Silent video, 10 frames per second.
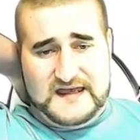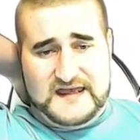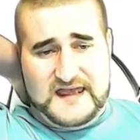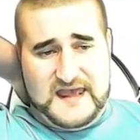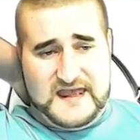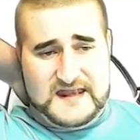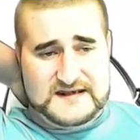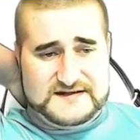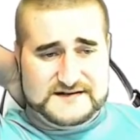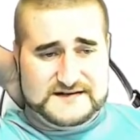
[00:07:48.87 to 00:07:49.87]

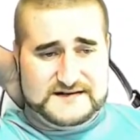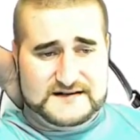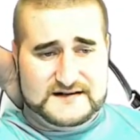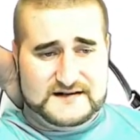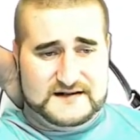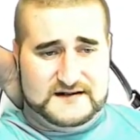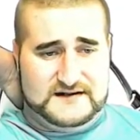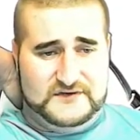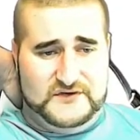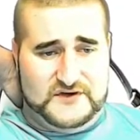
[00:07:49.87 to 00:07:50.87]
And
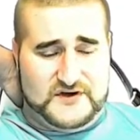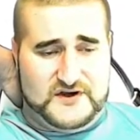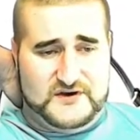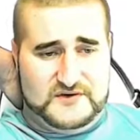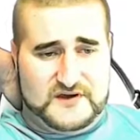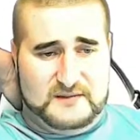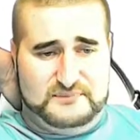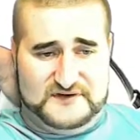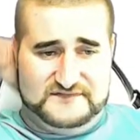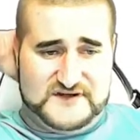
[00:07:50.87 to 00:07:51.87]

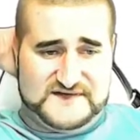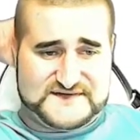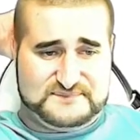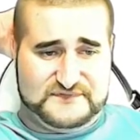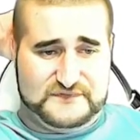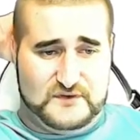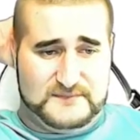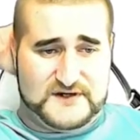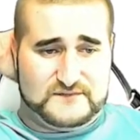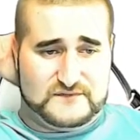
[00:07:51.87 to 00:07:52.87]
Oblivion's
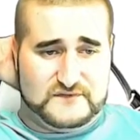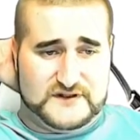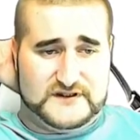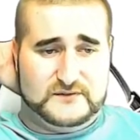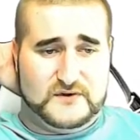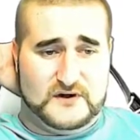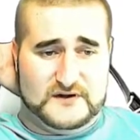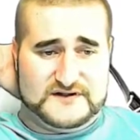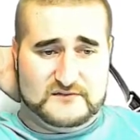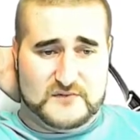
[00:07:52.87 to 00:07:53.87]
performing really well
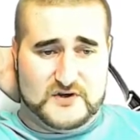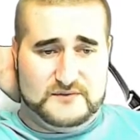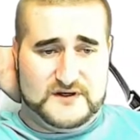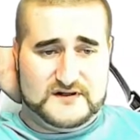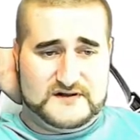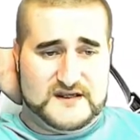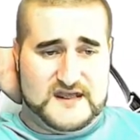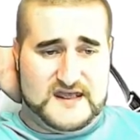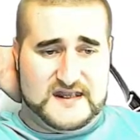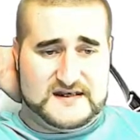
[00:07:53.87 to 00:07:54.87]
at the moment,
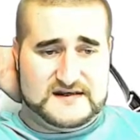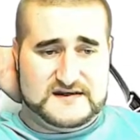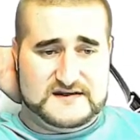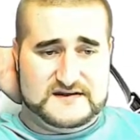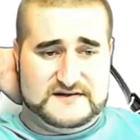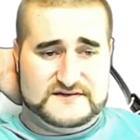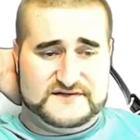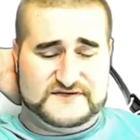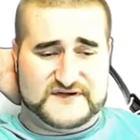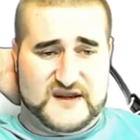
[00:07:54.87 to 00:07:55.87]
and
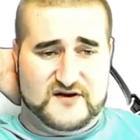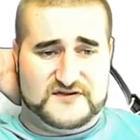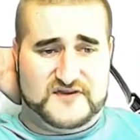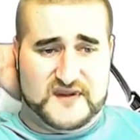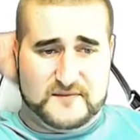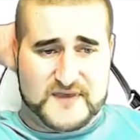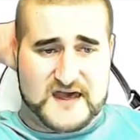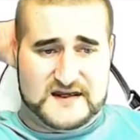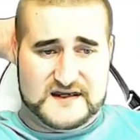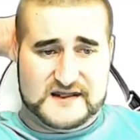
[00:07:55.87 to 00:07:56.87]
the scary thing
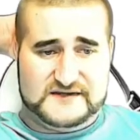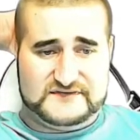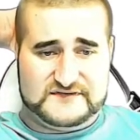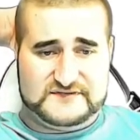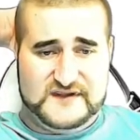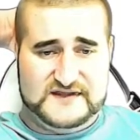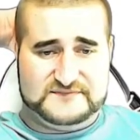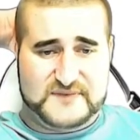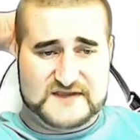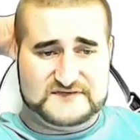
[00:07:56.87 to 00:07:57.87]
about it is it's
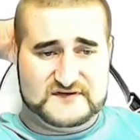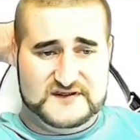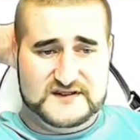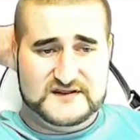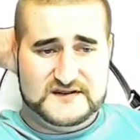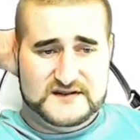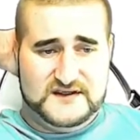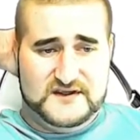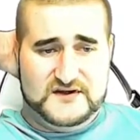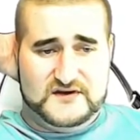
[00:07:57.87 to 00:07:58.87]
basically,
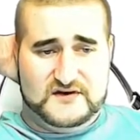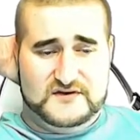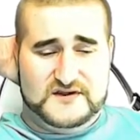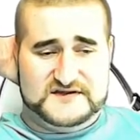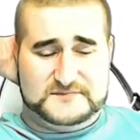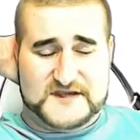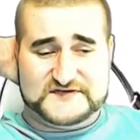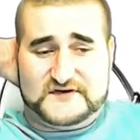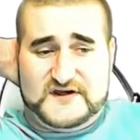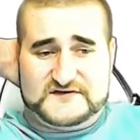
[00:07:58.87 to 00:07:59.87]
it's
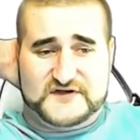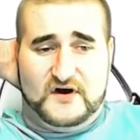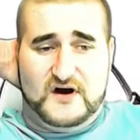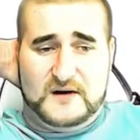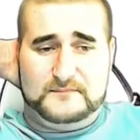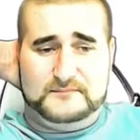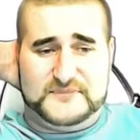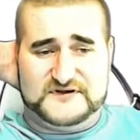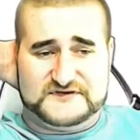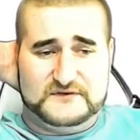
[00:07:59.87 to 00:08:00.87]
basically on top,
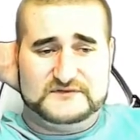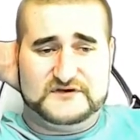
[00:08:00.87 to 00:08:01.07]
but it's also